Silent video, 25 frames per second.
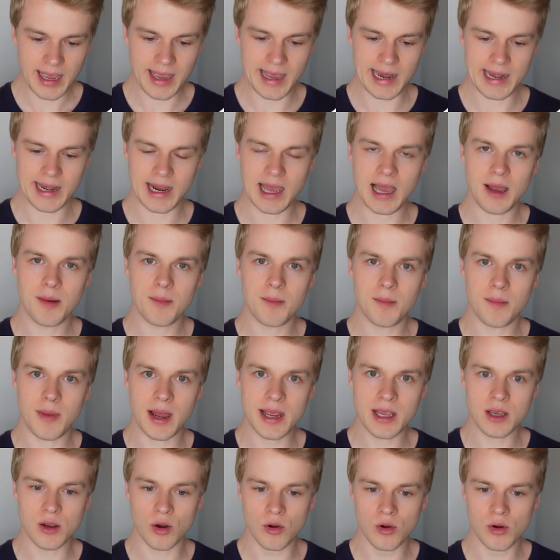And
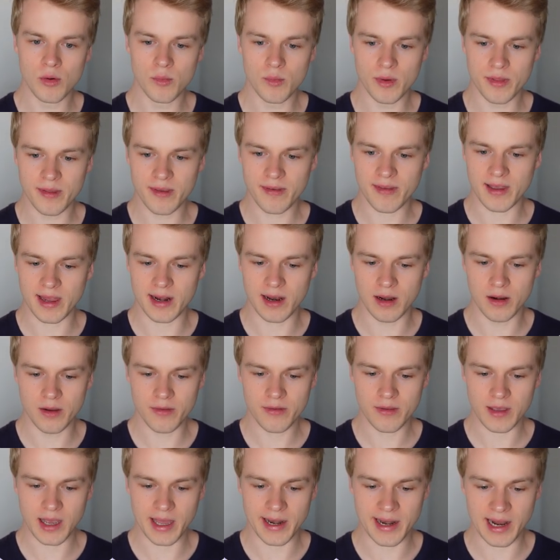my goal with this
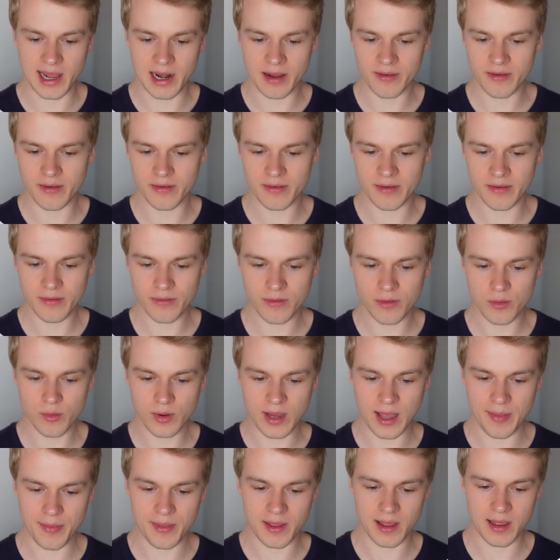analysis is
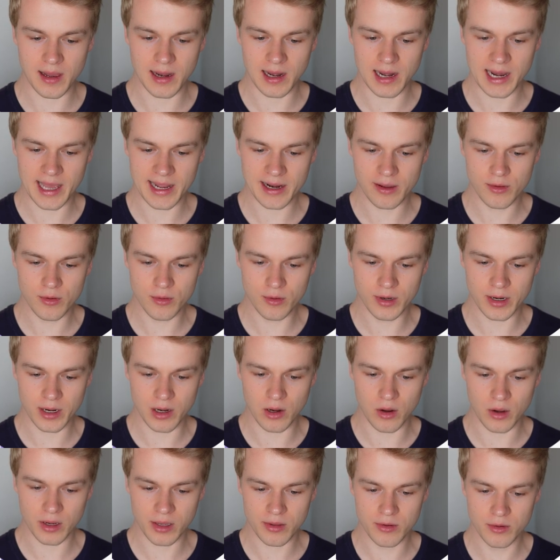to get the latitude
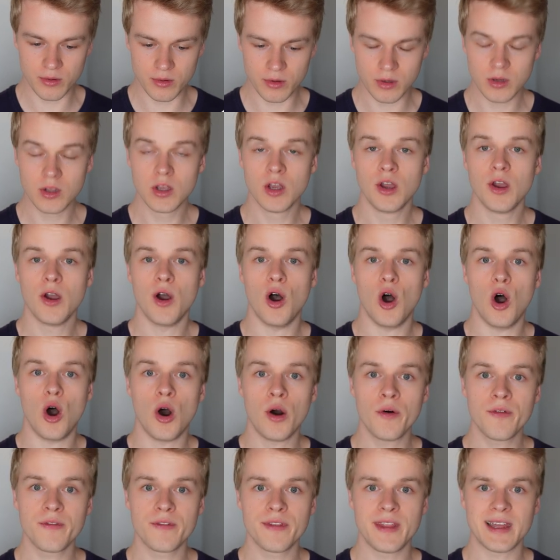and longitude
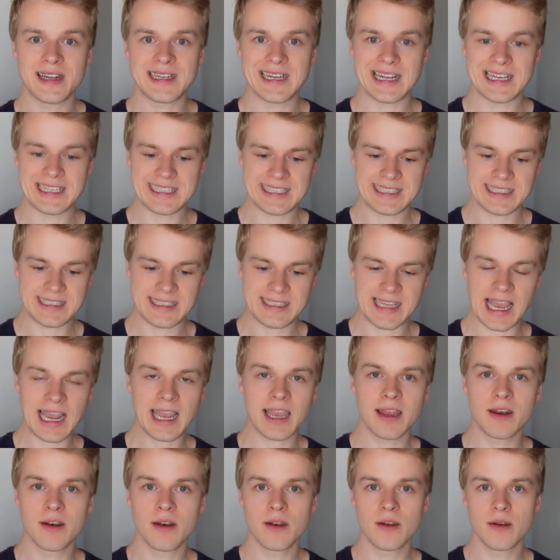of that
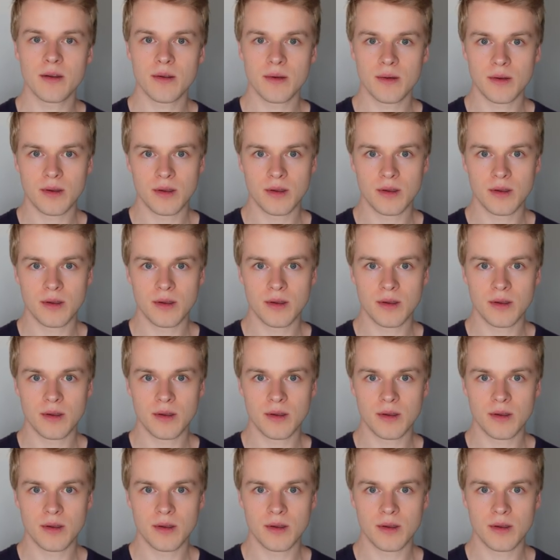second